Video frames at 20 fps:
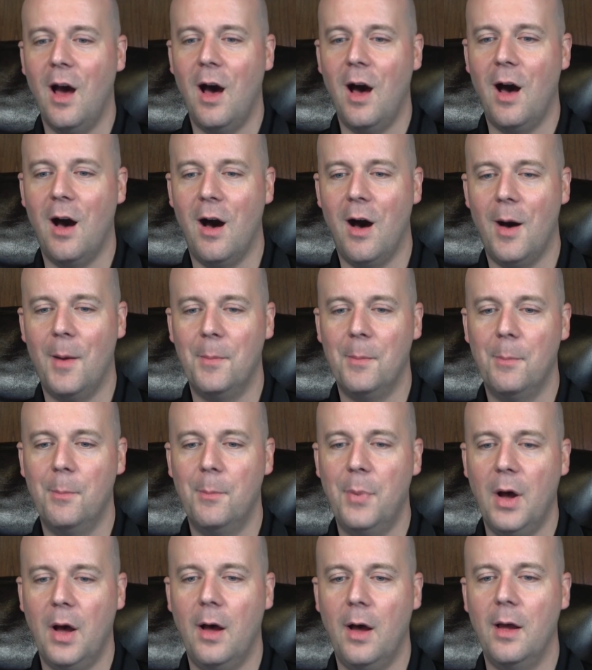
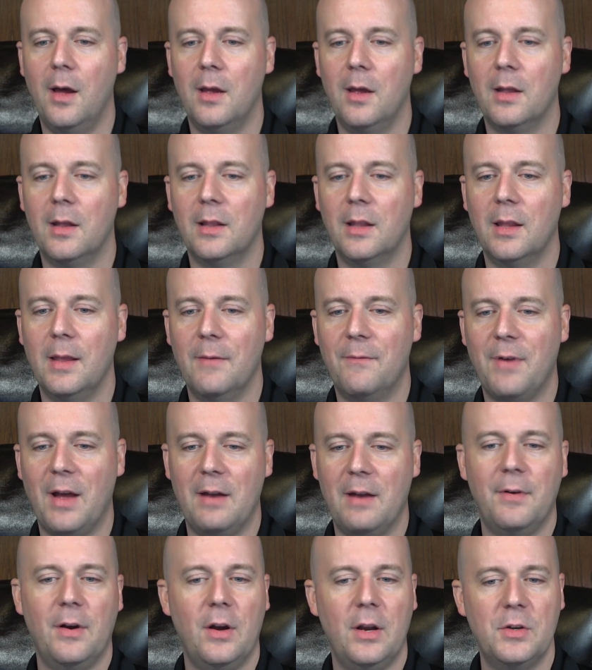But I find
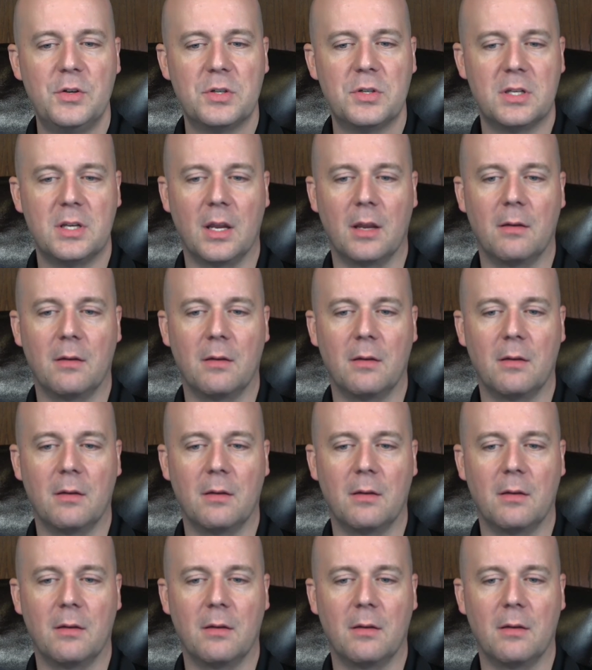it very interesting.